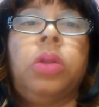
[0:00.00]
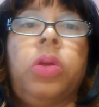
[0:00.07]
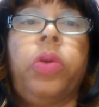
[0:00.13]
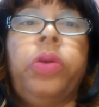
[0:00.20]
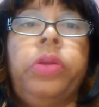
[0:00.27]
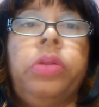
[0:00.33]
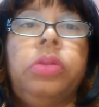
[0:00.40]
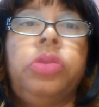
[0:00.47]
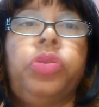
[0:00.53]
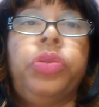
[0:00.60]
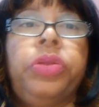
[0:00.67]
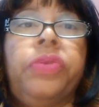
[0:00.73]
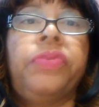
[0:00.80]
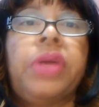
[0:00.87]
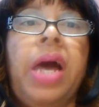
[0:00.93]

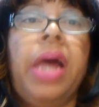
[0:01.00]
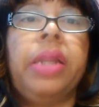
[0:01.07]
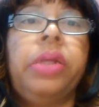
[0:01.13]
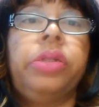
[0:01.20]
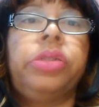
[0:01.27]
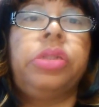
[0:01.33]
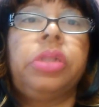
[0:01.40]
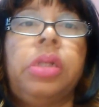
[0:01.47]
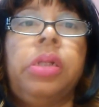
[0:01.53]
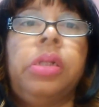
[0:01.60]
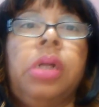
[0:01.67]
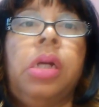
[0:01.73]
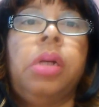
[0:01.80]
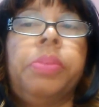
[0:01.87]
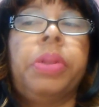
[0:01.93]
Tree of knowledge,
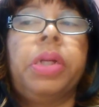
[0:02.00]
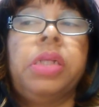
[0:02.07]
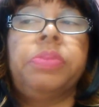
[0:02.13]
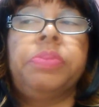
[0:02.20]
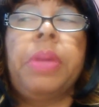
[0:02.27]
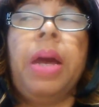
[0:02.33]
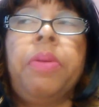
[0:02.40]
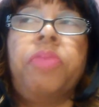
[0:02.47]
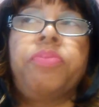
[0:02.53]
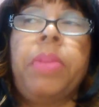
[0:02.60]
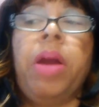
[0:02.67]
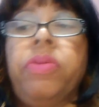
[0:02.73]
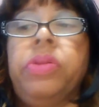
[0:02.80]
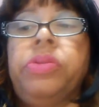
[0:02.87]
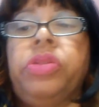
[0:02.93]
because
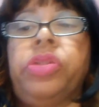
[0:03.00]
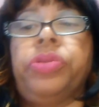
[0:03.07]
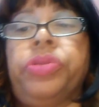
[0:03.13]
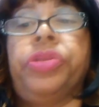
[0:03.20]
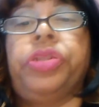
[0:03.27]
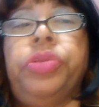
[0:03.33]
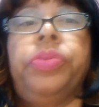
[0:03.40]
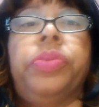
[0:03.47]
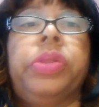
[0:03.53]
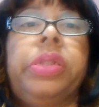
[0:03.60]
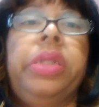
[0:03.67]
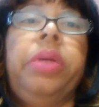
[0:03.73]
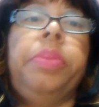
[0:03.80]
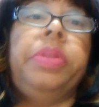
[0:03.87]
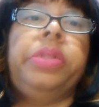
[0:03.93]
my research, it was
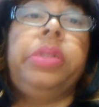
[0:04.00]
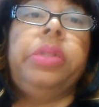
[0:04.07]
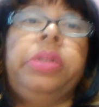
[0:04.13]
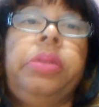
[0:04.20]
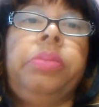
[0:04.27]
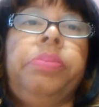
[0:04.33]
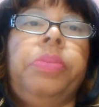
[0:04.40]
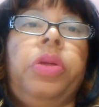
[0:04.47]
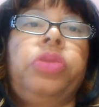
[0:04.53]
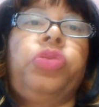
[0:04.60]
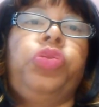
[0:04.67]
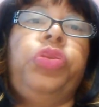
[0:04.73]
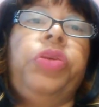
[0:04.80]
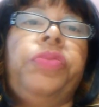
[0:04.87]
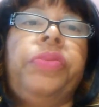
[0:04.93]
limited.
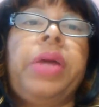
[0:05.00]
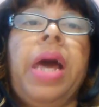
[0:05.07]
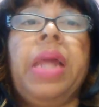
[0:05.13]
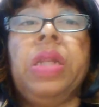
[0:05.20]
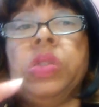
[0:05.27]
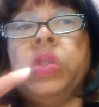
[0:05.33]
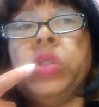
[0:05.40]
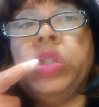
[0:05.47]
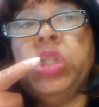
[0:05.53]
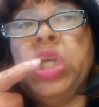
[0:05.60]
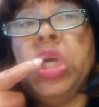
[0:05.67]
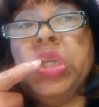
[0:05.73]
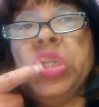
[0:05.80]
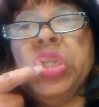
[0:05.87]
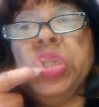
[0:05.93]
Tree of knowledge,
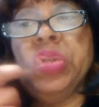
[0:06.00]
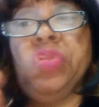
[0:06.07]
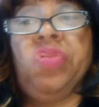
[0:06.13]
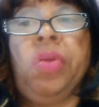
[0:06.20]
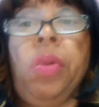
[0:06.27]
she's